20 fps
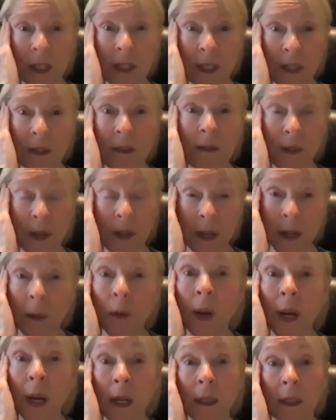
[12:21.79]
it did very
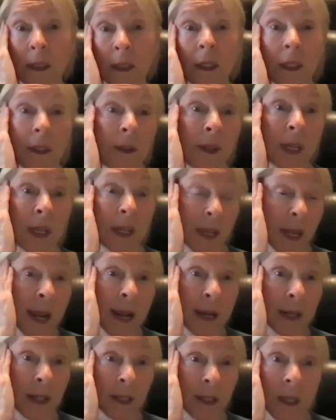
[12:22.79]
well, including
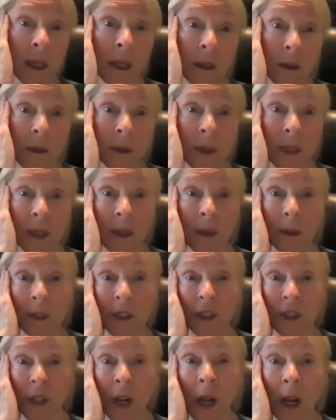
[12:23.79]
Canada, where it
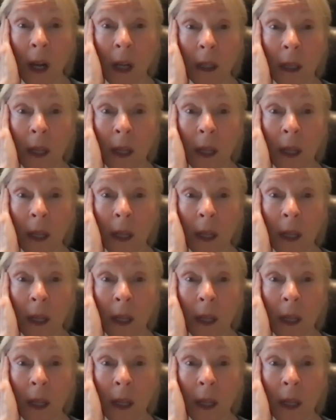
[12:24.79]
was shot.